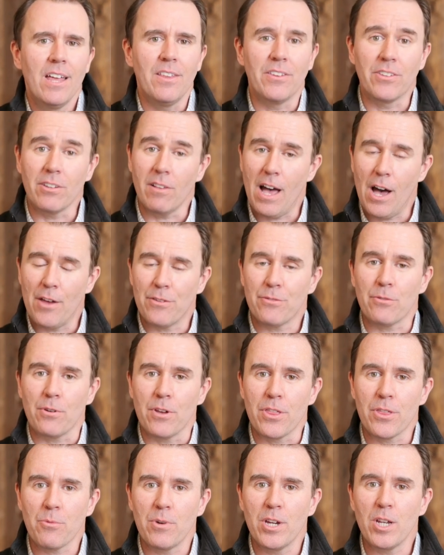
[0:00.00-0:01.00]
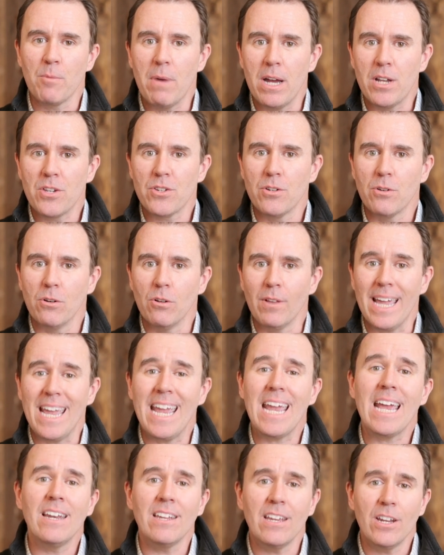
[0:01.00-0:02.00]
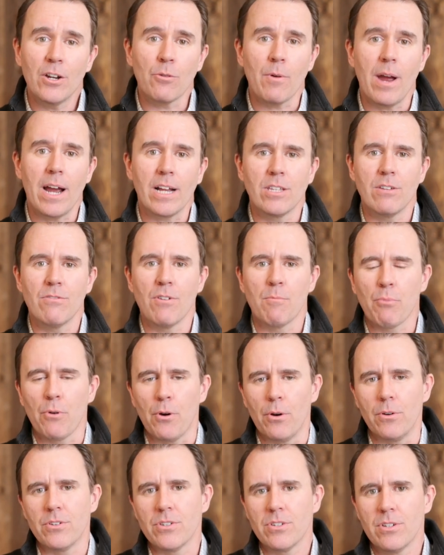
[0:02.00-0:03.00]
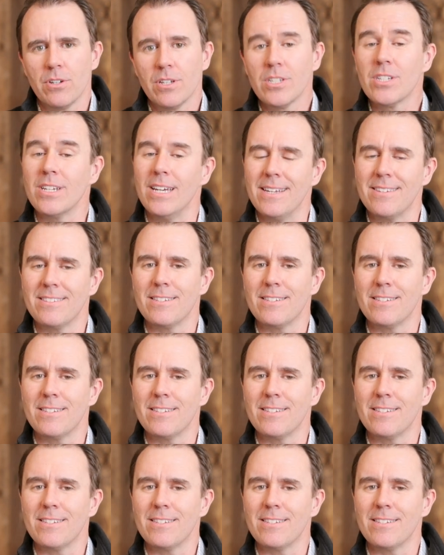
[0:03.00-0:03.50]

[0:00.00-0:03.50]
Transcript: This allows for a three-dimensional and interactive approach to